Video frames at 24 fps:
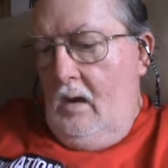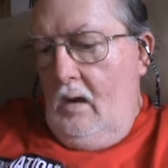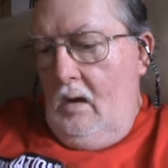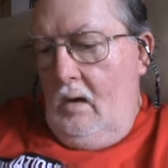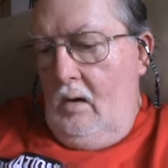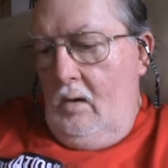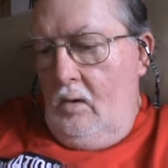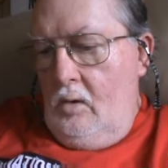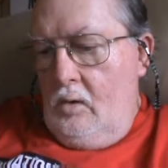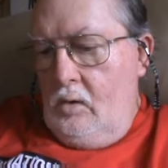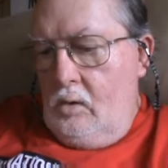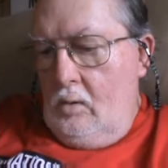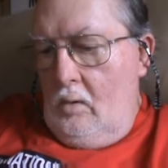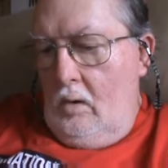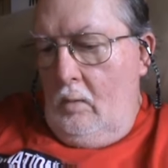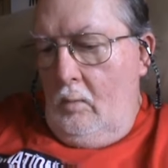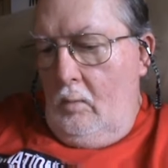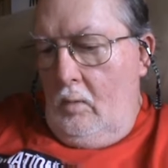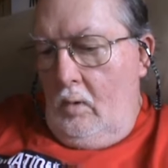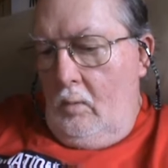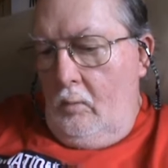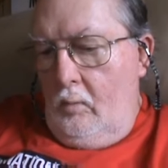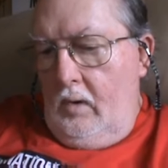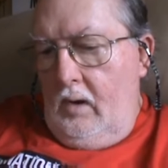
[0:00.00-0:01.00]
Also, I
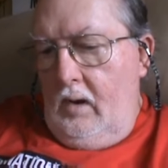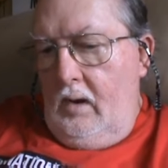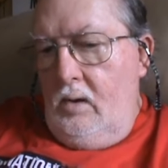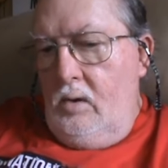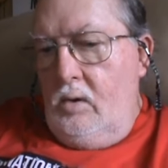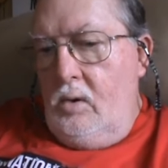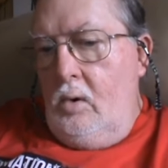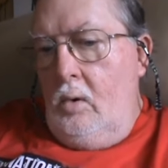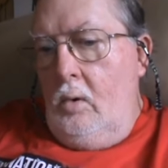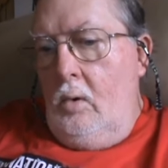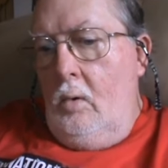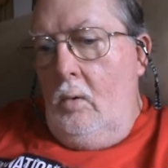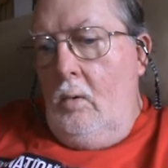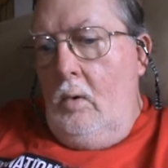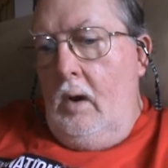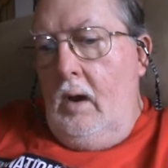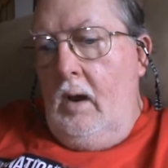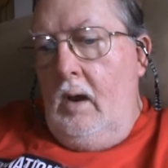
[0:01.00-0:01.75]
want to read to